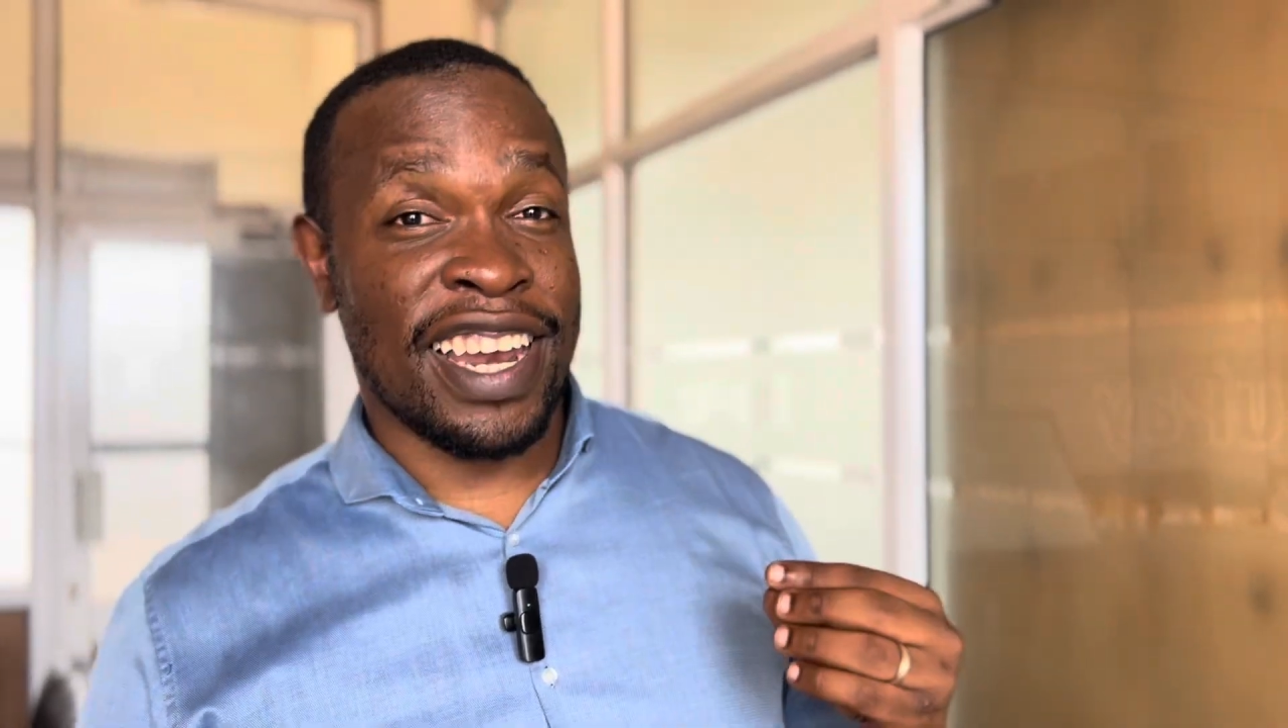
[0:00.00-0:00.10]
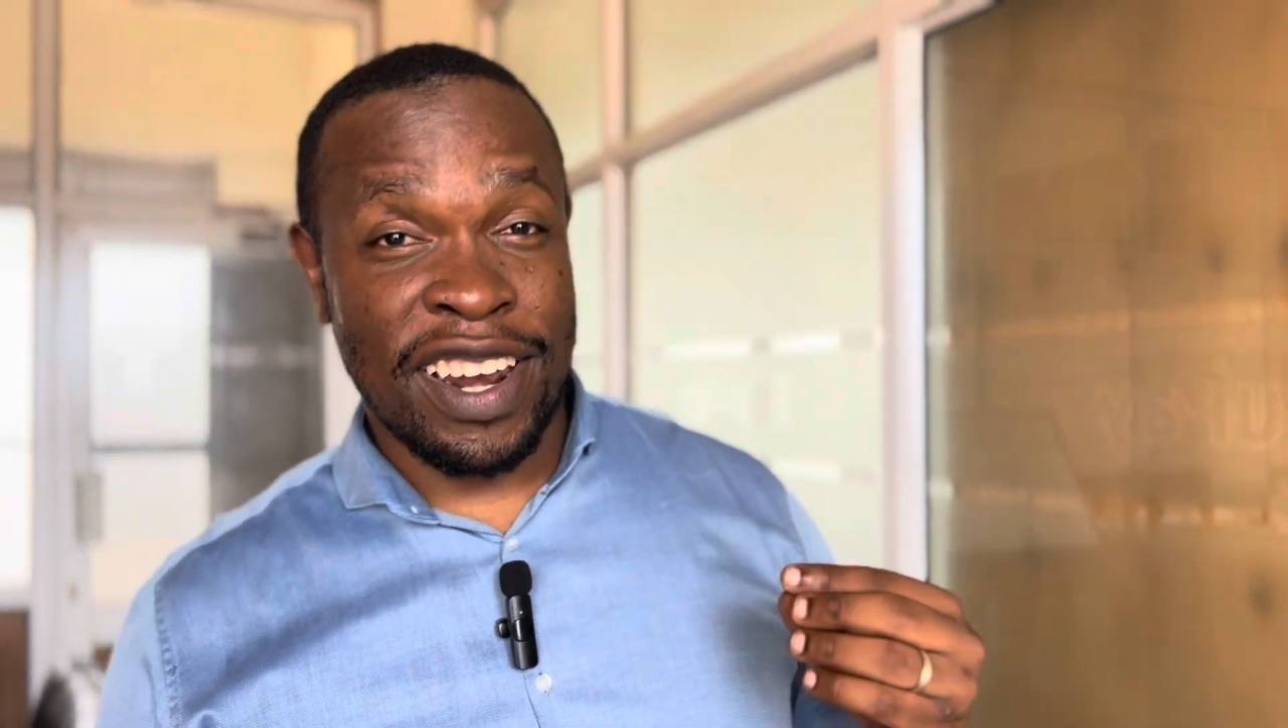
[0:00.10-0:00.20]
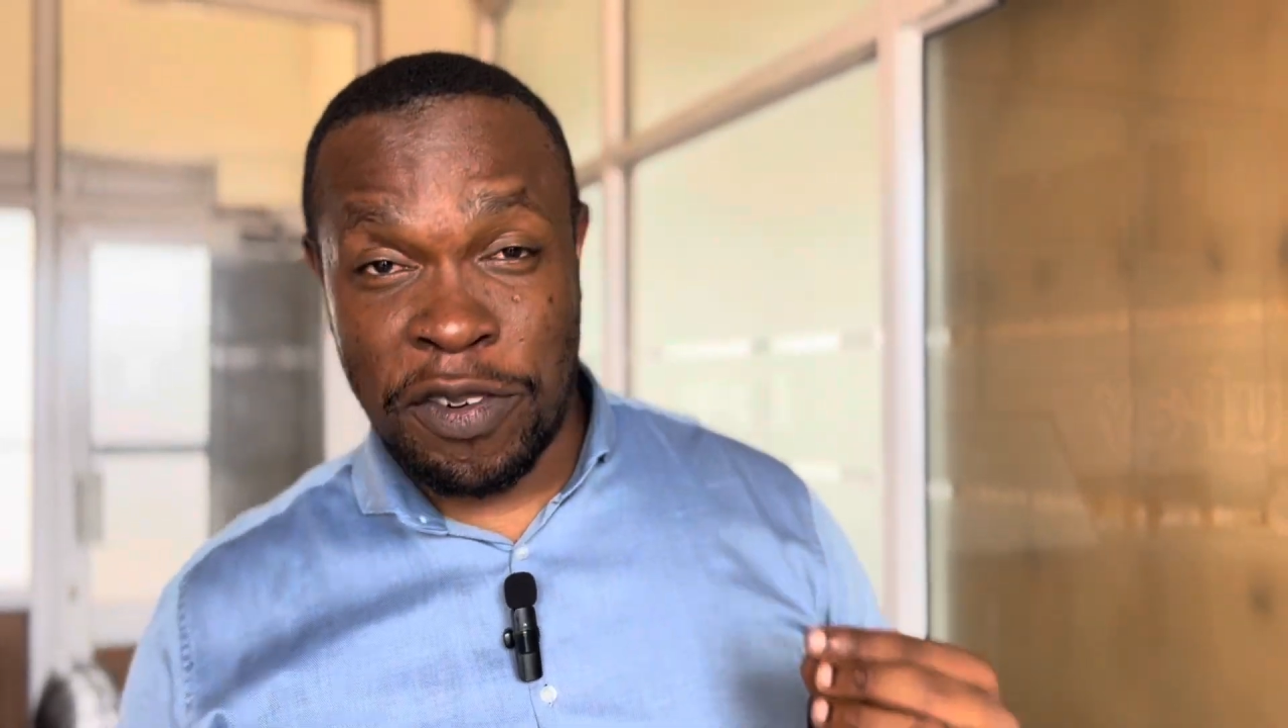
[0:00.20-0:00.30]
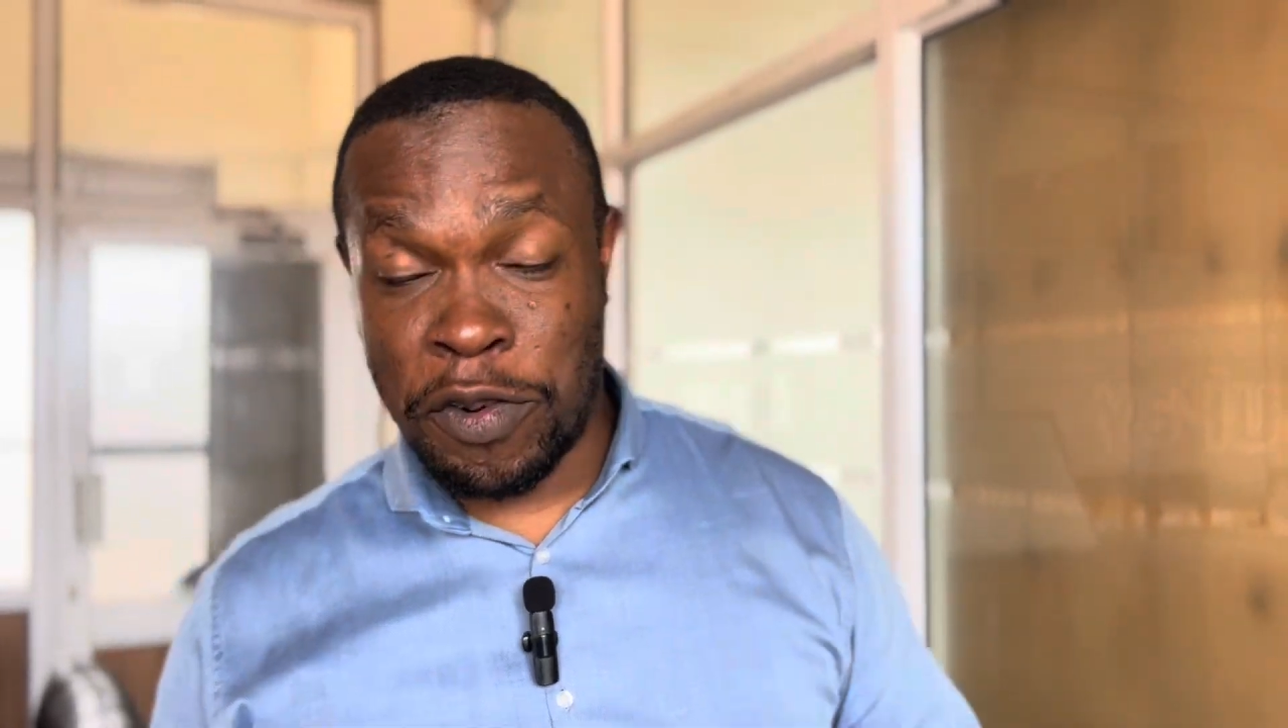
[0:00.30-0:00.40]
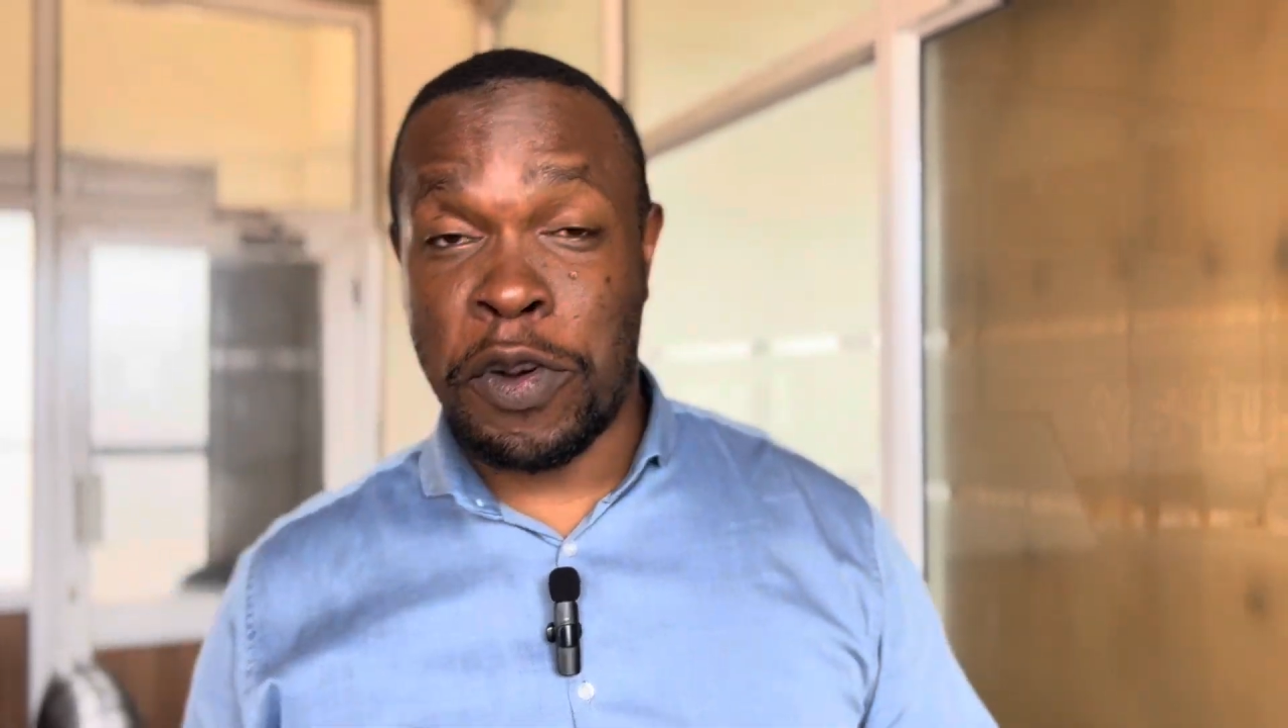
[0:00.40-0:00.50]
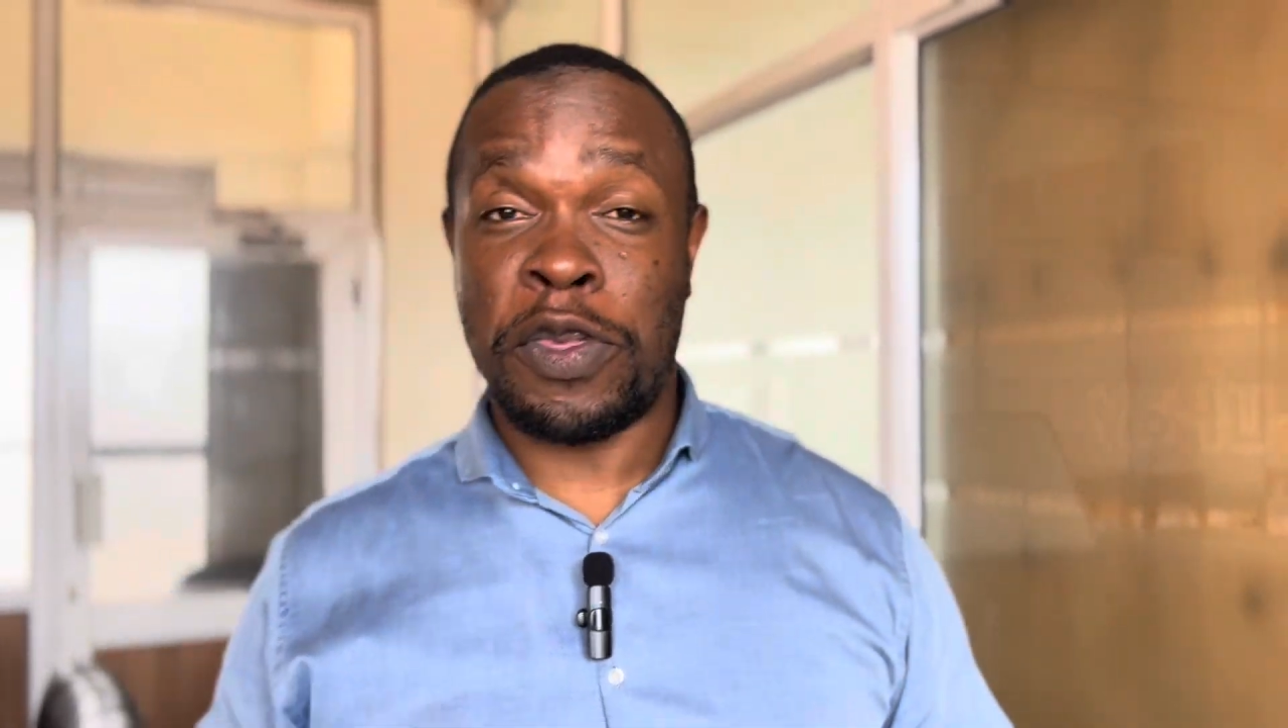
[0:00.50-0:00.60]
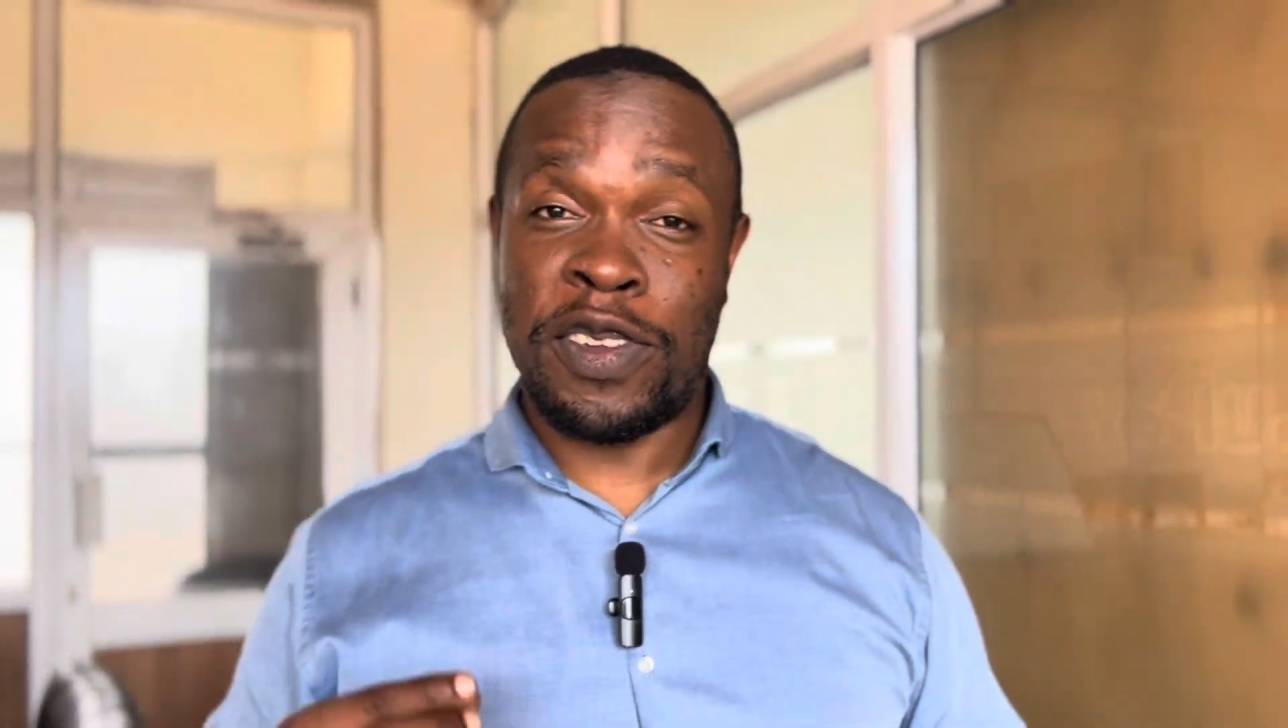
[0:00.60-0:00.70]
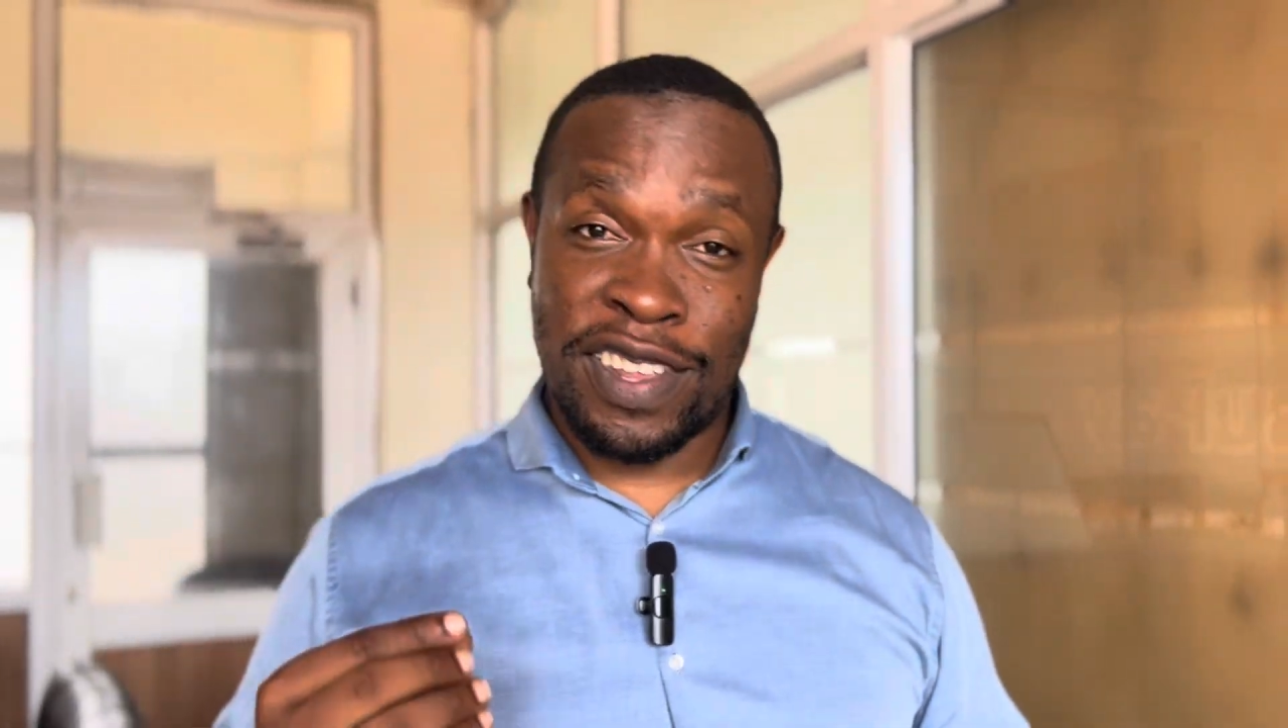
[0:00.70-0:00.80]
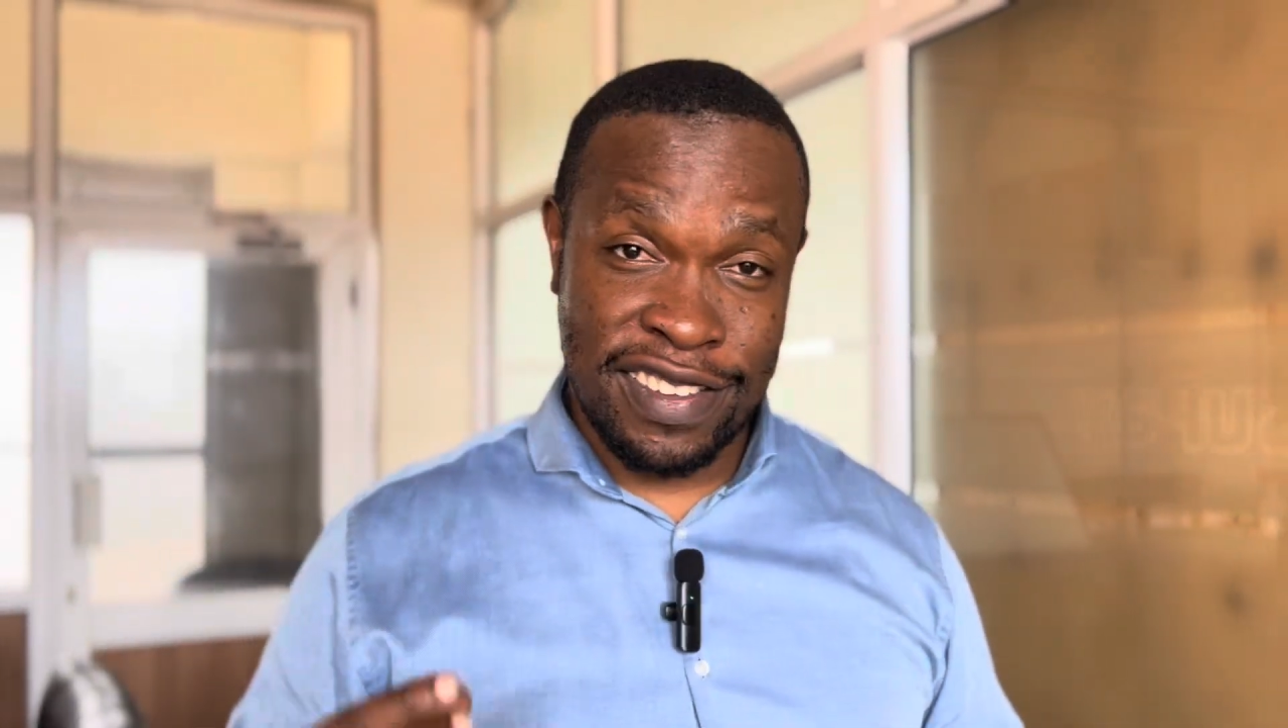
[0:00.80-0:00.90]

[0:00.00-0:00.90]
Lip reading: and growth,